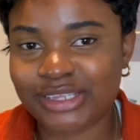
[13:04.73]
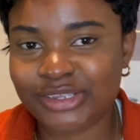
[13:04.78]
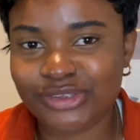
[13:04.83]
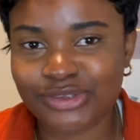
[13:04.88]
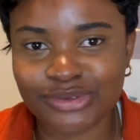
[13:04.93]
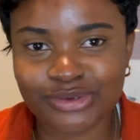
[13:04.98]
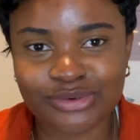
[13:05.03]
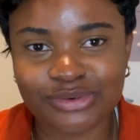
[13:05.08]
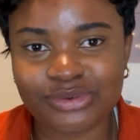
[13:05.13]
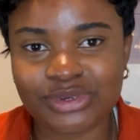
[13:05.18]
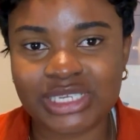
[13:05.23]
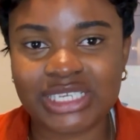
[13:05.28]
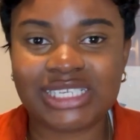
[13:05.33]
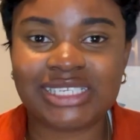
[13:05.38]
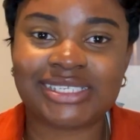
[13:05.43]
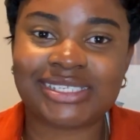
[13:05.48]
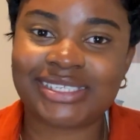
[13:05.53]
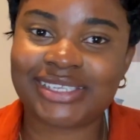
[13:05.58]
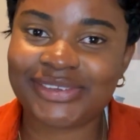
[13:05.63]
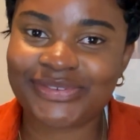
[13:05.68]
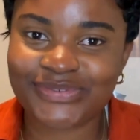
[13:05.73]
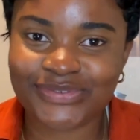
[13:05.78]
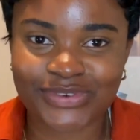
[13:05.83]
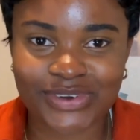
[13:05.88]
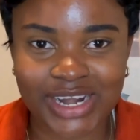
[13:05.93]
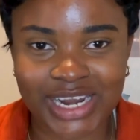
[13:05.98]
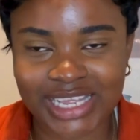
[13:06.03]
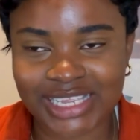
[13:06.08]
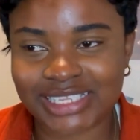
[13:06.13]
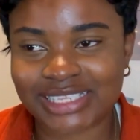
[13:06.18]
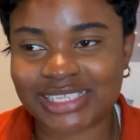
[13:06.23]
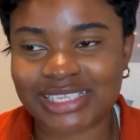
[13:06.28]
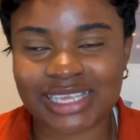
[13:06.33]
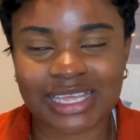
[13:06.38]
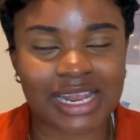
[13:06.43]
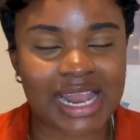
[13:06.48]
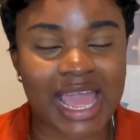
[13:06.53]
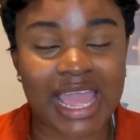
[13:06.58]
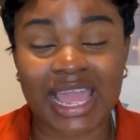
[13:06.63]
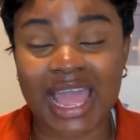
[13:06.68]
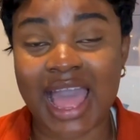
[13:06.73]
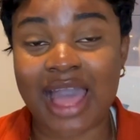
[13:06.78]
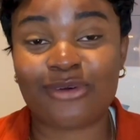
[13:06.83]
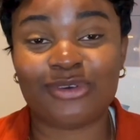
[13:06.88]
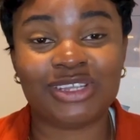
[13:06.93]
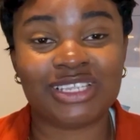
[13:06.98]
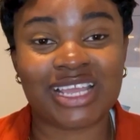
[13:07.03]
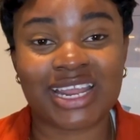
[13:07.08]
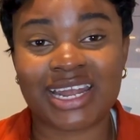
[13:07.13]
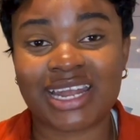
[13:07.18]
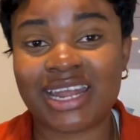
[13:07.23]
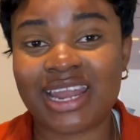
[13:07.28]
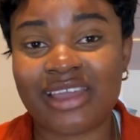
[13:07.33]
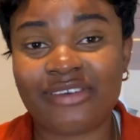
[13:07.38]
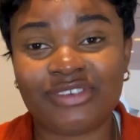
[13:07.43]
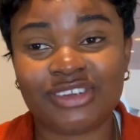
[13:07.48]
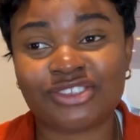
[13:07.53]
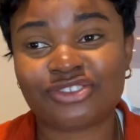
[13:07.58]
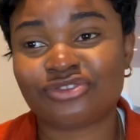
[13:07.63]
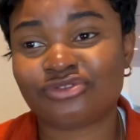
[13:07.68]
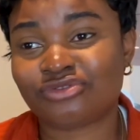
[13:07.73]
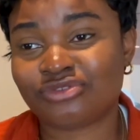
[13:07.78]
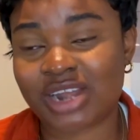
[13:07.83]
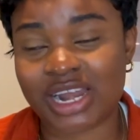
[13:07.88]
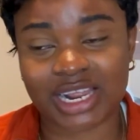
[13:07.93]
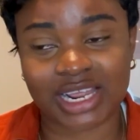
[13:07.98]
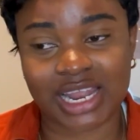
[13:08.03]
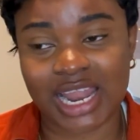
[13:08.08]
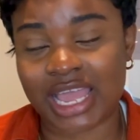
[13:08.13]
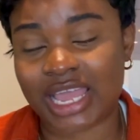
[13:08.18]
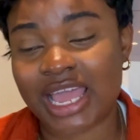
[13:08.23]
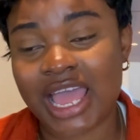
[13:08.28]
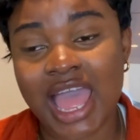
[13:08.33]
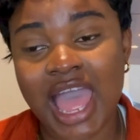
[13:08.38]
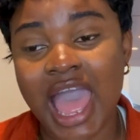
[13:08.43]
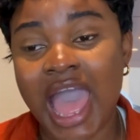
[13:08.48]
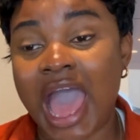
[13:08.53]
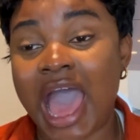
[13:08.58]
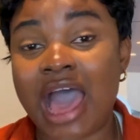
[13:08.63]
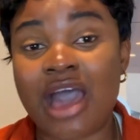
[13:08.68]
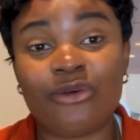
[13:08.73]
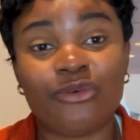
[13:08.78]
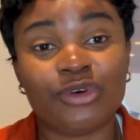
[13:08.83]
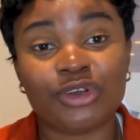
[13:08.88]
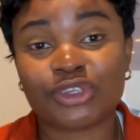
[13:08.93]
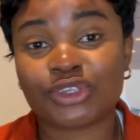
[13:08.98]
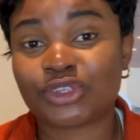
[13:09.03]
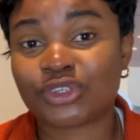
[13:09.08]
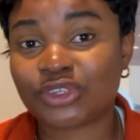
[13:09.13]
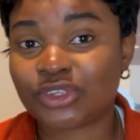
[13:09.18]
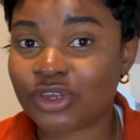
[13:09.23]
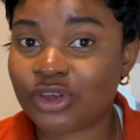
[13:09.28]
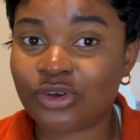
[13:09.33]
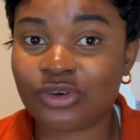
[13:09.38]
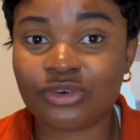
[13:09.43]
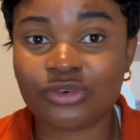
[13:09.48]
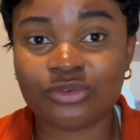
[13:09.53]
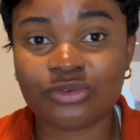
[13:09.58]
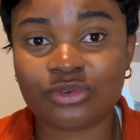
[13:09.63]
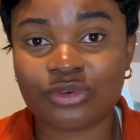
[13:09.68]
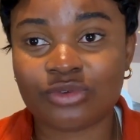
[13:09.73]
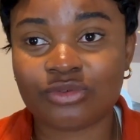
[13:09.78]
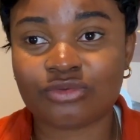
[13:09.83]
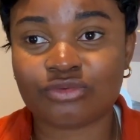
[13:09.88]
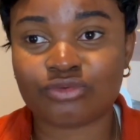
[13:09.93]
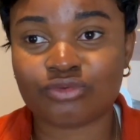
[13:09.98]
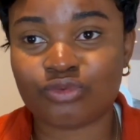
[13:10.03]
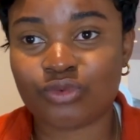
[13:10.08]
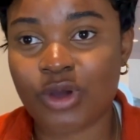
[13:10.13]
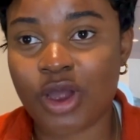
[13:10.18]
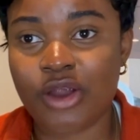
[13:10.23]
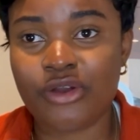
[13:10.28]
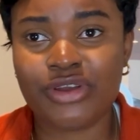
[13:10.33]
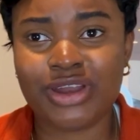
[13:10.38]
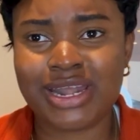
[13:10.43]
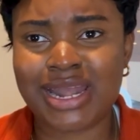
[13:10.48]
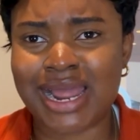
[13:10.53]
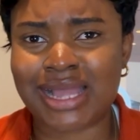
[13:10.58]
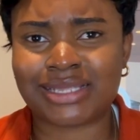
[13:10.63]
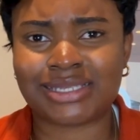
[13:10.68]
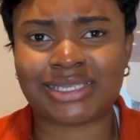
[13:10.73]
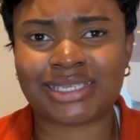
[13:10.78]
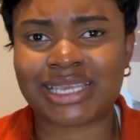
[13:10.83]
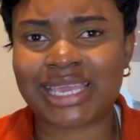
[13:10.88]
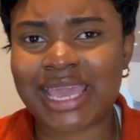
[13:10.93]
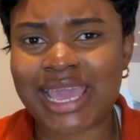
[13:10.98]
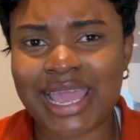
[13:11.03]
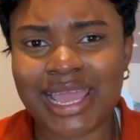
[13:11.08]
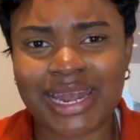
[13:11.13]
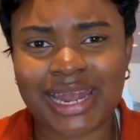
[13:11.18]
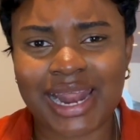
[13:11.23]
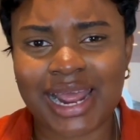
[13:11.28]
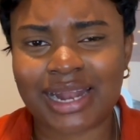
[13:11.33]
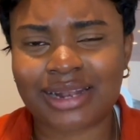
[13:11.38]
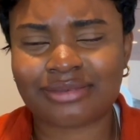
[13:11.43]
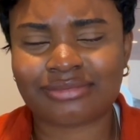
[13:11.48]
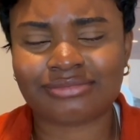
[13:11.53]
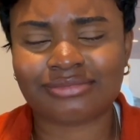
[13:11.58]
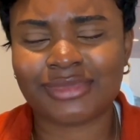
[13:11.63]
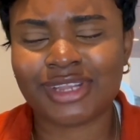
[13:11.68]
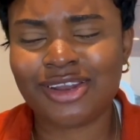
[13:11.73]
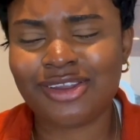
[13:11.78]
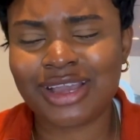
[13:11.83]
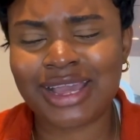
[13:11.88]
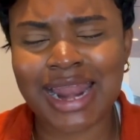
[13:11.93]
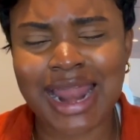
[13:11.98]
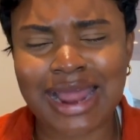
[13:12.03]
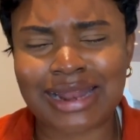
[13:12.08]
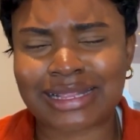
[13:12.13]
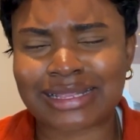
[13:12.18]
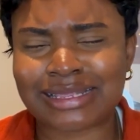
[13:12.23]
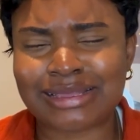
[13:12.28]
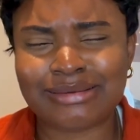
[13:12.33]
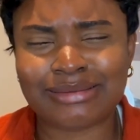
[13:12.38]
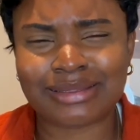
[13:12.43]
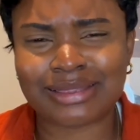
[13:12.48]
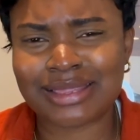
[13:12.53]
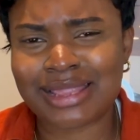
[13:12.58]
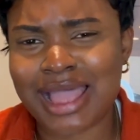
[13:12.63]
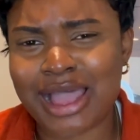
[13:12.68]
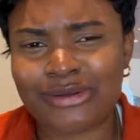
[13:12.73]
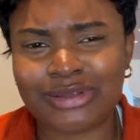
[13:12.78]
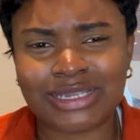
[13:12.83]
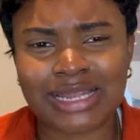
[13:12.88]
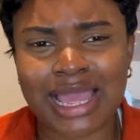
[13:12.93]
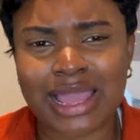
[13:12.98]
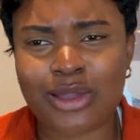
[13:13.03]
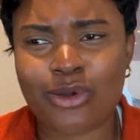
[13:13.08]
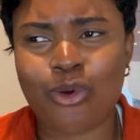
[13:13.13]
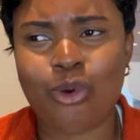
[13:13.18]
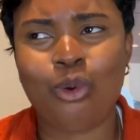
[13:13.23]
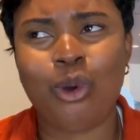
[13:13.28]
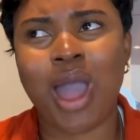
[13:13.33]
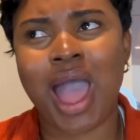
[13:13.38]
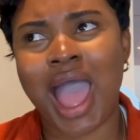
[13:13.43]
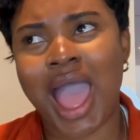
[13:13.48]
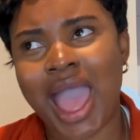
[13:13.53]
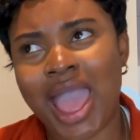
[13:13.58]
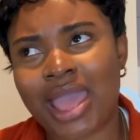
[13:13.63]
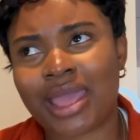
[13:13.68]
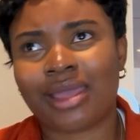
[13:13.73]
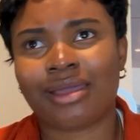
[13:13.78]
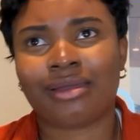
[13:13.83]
you, it's different. Like, I was a nervous wreck. Like, I was so worried and scared, and looking at it now, it's like, why?